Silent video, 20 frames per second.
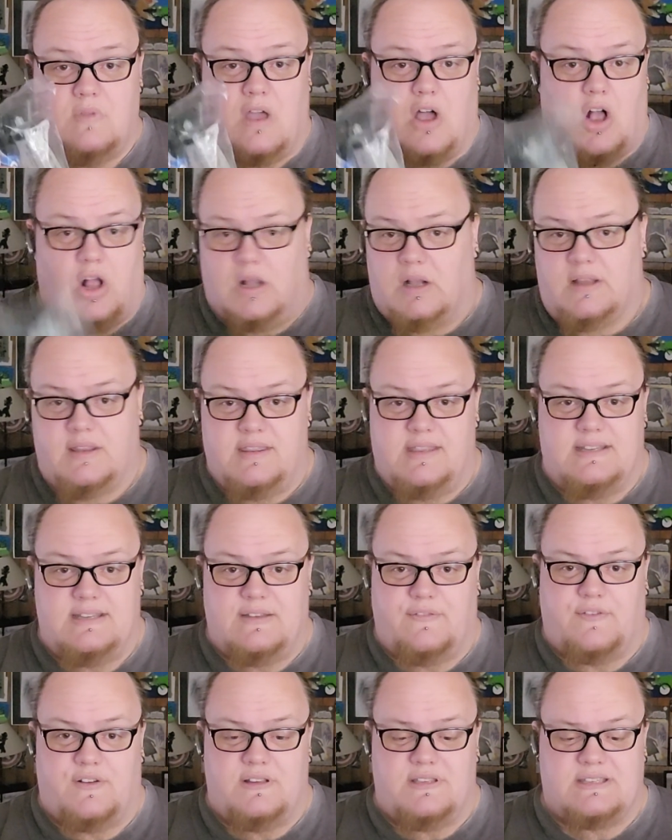all the
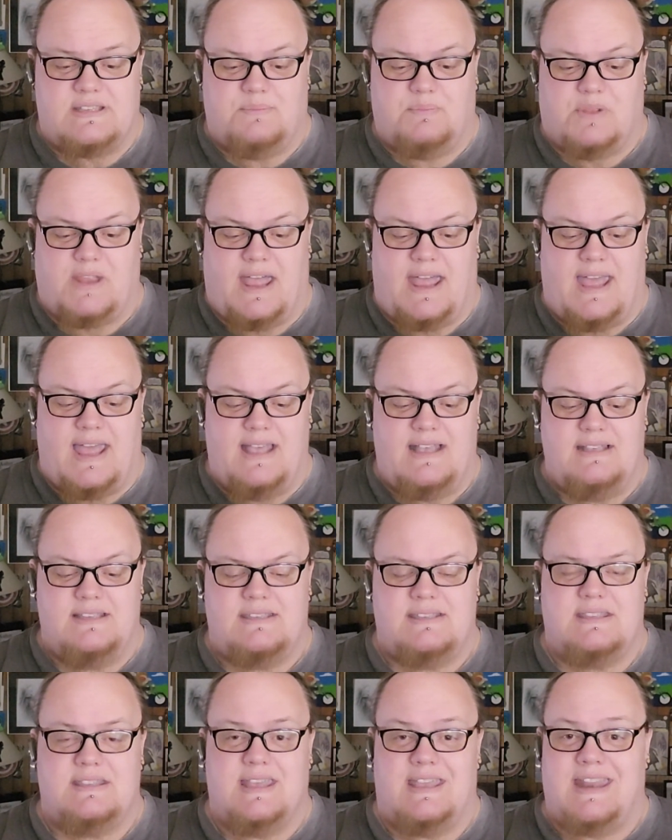different
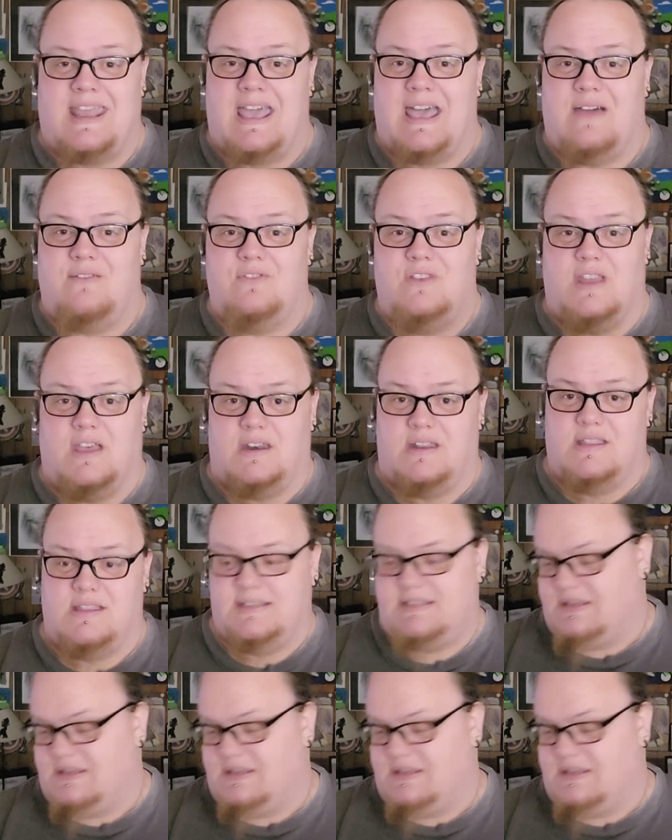supplies than have none of the